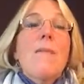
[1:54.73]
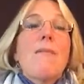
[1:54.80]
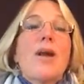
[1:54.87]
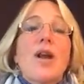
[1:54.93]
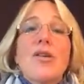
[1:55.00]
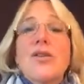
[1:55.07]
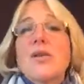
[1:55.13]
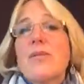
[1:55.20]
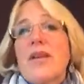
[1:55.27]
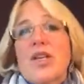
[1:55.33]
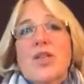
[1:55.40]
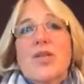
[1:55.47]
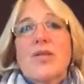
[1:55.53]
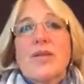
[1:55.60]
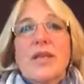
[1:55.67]
But also make
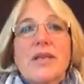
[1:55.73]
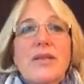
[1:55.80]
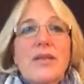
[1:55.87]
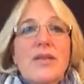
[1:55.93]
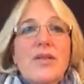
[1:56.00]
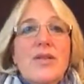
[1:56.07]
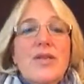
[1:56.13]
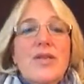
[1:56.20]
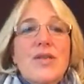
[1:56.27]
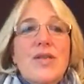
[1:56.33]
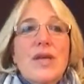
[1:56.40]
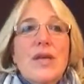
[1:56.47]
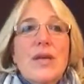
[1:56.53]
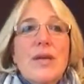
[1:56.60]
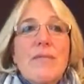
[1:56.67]
sure that there's
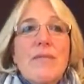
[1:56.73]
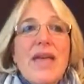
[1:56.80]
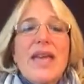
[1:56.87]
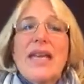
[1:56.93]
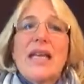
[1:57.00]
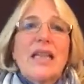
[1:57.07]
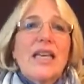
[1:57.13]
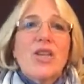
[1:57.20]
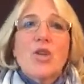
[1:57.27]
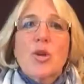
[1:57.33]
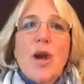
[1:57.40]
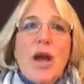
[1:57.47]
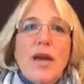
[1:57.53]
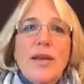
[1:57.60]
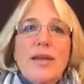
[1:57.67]
any
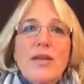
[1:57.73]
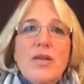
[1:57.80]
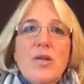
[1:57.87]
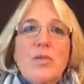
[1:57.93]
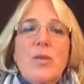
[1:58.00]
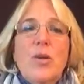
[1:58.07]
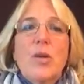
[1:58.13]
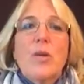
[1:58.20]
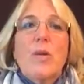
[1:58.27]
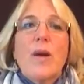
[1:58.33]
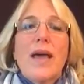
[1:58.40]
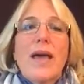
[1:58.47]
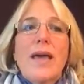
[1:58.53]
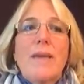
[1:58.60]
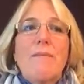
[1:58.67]
electronics are put
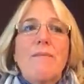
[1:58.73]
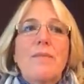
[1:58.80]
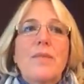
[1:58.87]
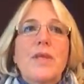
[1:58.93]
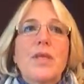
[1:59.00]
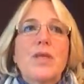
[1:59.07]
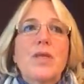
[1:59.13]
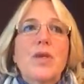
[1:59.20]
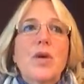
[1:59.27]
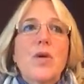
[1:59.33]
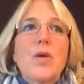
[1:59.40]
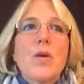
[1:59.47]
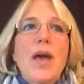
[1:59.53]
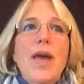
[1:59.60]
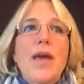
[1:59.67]
away.
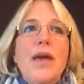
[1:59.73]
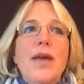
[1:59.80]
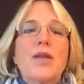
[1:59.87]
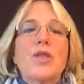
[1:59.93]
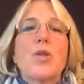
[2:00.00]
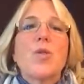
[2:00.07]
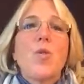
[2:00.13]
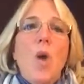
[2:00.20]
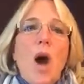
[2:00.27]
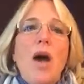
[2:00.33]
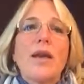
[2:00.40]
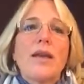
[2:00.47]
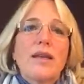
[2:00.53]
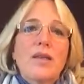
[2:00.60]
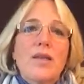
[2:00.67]
So as you
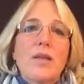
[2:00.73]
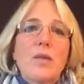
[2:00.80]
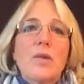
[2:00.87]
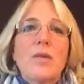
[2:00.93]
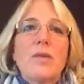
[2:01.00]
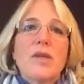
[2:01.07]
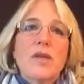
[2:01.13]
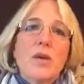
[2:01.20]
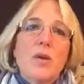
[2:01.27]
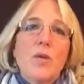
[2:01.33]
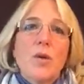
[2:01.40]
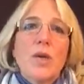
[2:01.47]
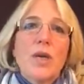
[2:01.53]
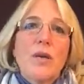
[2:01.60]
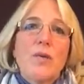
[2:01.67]
walk into the room and start
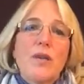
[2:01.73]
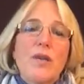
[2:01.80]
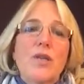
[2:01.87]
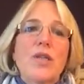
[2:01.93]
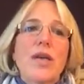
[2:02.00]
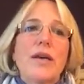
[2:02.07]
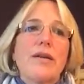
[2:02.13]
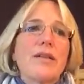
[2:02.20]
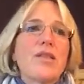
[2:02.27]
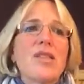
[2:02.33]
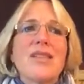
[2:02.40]
working with your child, is